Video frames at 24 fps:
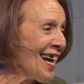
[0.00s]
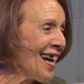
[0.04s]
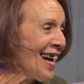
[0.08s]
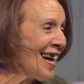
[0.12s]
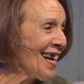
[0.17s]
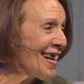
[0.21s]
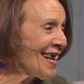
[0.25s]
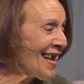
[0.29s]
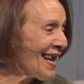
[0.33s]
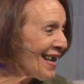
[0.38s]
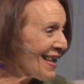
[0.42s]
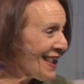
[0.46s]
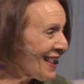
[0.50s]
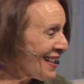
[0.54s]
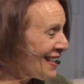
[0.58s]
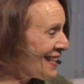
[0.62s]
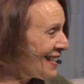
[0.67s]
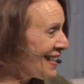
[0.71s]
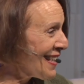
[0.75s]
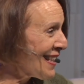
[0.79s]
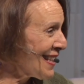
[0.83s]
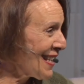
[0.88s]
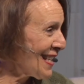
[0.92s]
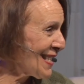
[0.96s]
I
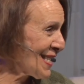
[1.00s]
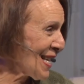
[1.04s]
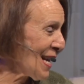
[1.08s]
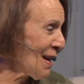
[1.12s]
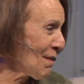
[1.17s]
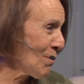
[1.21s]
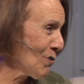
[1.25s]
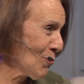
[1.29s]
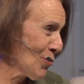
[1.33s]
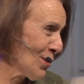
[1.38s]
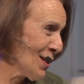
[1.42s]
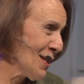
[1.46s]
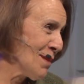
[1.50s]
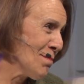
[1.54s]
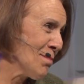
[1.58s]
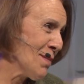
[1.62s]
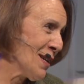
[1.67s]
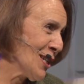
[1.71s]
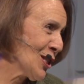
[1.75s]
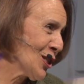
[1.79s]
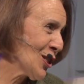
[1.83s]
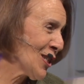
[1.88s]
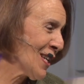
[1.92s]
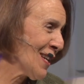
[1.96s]
think that I pretty
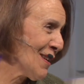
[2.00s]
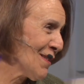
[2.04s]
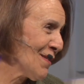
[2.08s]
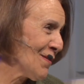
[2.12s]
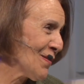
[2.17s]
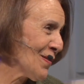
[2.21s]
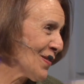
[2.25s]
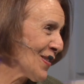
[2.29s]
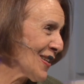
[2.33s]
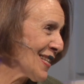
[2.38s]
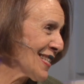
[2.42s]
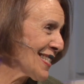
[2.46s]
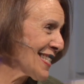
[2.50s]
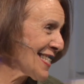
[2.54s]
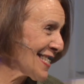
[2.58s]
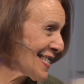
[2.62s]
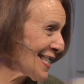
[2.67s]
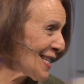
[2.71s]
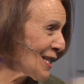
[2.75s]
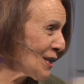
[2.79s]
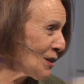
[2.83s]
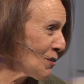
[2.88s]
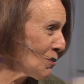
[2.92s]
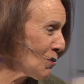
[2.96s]
much have
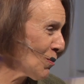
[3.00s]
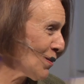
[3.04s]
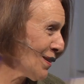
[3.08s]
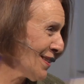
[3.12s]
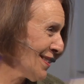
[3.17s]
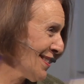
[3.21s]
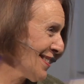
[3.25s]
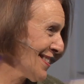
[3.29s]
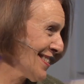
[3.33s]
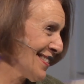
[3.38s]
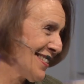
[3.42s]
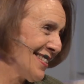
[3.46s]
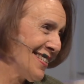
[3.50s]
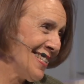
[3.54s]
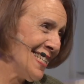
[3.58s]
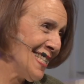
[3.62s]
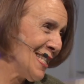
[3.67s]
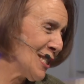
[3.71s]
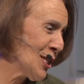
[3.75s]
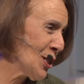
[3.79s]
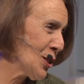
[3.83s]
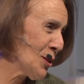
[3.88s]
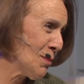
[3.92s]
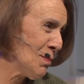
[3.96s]
said what
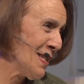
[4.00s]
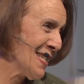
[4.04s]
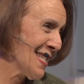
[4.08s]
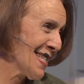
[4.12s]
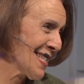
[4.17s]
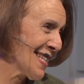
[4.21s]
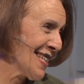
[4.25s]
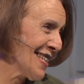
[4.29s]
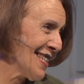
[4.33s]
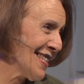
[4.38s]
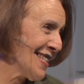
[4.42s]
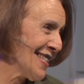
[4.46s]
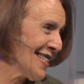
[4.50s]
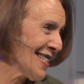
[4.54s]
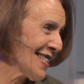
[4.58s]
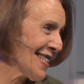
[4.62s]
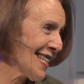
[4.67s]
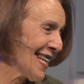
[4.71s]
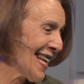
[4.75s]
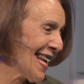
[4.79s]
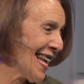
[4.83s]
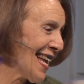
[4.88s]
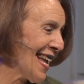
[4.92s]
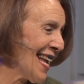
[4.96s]
needs to be said,
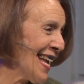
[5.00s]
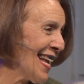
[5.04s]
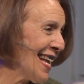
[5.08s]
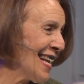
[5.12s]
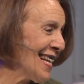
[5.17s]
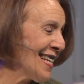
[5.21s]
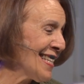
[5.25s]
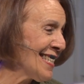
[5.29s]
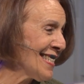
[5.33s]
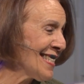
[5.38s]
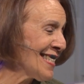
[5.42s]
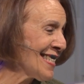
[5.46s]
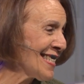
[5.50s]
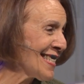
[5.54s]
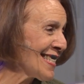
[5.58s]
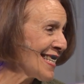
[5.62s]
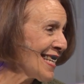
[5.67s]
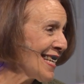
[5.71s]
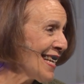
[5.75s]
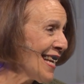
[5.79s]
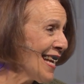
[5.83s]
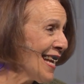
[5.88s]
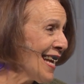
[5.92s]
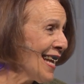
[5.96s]
and
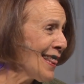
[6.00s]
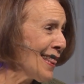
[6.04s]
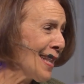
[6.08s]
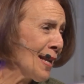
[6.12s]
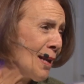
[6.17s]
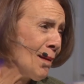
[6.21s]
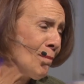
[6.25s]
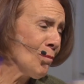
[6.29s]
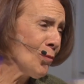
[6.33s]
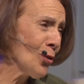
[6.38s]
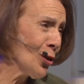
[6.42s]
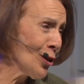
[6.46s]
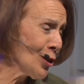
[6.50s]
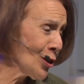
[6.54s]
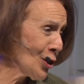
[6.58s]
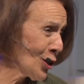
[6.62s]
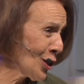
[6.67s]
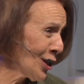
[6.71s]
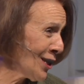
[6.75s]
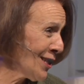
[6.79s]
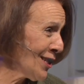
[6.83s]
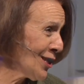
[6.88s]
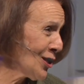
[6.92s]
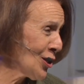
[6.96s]
that I'm not
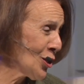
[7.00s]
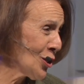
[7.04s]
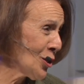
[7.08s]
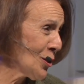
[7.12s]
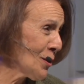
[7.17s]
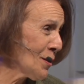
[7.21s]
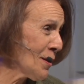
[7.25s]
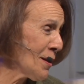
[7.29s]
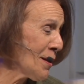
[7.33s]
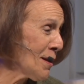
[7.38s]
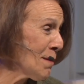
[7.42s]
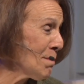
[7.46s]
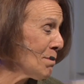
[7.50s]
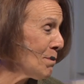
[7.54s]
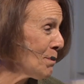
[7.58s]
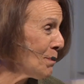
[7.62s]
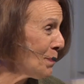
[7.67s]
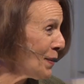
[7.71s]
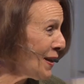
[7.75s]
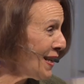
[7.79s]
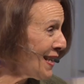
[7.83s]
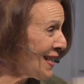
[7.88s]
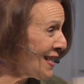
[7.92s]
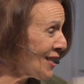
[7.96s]
going to
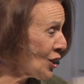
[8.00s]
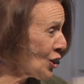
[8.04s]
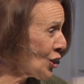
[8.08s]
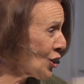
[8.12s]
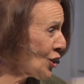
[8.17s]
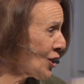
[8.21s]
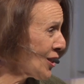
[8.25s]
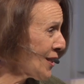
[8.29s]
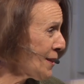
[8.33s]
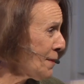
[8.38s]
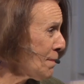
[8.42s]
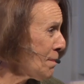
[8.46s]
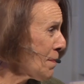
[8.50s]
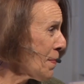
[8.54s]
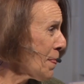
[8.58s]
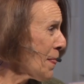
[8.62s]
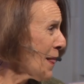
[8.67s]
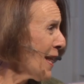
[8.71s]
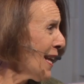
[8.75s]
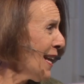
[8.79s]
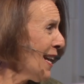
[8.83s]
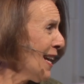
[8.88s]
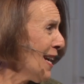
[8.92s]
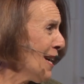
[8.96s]
embellish
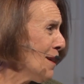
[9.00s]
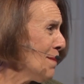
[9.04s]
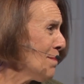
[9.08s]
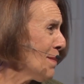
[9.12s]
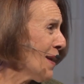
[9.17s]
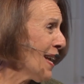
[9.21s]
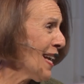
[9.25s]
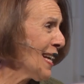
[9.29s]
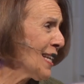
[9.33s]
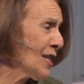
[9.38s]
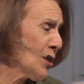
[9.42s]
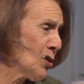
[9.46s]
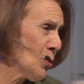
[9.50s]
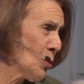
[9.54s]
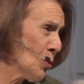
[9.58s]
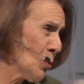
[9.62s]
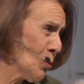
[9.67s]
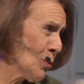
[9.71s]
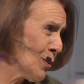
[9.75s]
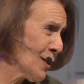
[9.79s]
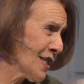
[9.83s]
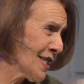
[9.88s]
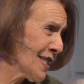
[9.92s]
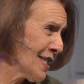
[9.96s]
ad
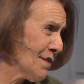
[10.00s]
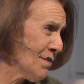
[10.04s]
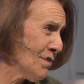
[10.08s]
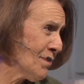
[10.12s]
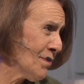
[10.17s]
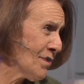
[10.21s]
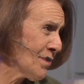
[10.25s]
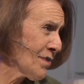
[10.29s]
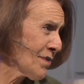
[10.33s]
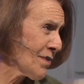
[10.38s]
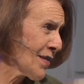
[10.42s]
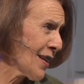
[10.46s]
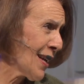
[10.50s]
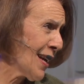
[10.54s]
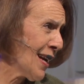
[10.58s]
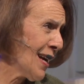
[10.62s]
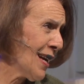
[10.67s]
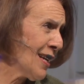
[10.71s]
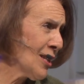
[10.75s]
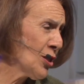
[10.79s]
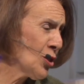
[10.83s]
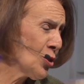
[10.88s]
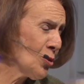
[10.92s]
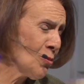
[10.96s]
nauseum.
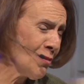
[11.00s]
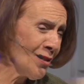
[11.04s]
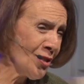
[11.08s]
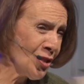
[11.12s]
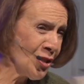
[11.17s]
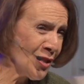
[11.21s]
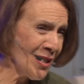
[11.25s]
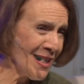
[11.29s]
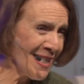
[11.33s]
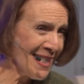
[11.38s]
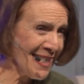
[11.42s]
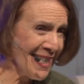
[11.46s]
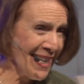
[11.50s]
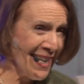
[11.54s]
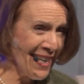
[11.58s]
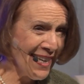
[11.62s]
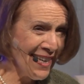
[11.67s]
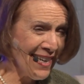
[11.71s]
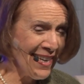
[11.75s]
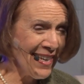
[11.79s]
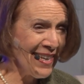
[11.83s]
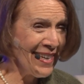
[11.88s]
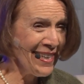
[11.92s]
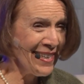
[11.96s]
I do want to
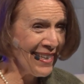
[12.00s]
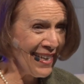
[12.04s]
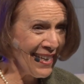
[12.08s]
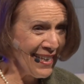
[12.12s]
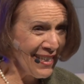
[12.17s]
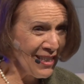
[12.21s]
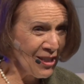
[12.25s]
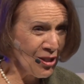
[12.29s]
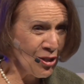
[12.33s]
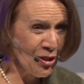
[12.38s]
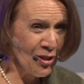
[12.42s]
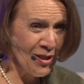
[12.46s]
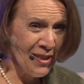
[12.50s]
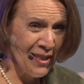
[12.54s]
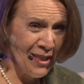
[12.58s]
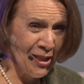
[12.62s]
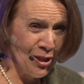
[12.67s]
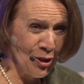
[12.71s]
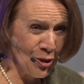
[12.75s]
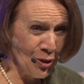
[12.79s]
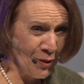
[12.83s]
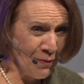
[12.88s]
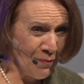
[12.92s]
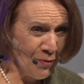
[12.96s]
say again to
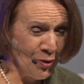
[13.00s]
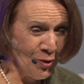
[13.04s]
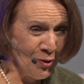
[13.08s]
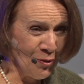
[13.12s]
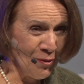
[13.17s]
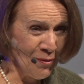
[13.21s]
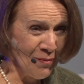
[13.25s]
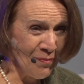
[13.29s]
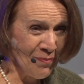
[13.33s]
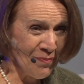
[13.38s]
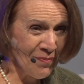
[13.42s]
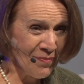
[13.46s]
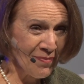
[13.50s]
each of you